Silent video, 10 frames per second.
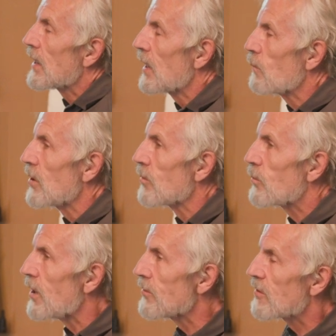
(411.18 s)
thinking
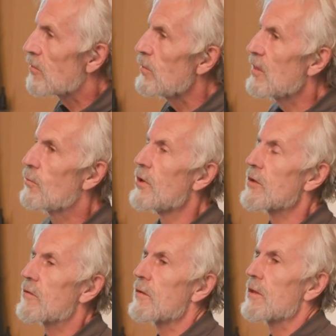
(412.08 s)
beyond boundaries means
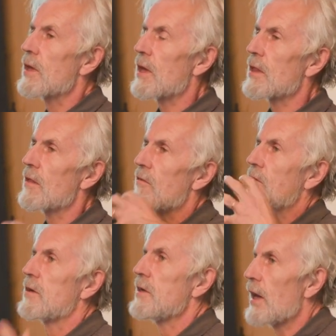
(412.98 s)
both thinking that
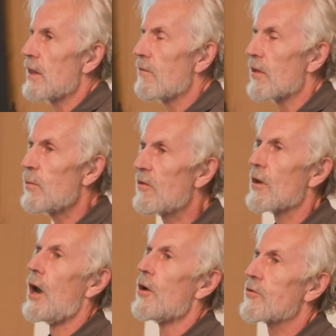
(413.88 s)
is creative, that
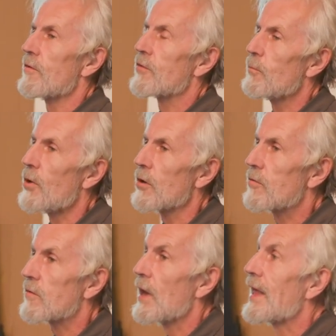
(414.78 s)
means out of the
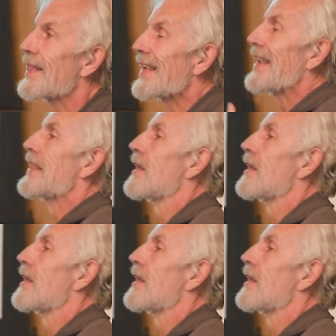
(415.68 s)
box, and thinking